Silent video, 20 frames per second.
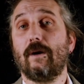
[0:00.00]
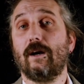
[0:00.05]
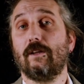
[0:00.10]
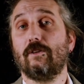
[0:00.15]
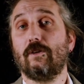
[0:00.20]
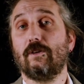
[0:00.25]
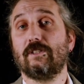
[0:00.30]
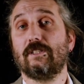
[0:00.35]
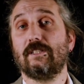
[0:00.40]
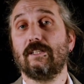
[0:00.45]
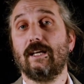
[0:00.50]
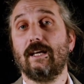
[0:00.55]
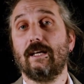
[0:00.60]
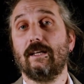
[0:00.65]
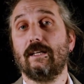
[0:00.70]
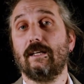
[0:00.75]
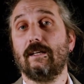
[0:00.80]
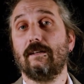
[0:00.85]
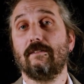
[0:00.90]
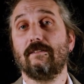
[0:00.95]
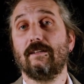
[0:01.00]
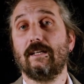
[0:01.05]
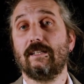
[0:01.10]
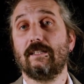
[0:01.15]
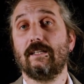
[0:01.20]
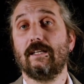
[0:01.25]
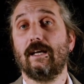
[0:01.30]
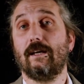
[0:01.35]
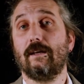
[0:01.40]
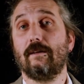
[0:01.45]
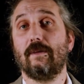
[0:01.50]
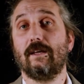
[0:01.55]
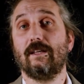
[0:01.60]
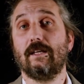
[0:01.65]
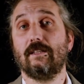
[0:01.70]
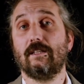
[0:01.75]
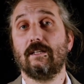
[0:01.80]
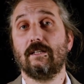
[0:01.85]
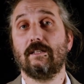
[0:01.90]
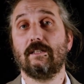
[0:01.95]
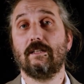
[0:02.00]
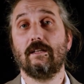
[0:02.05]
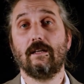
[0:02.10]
understanding of these databases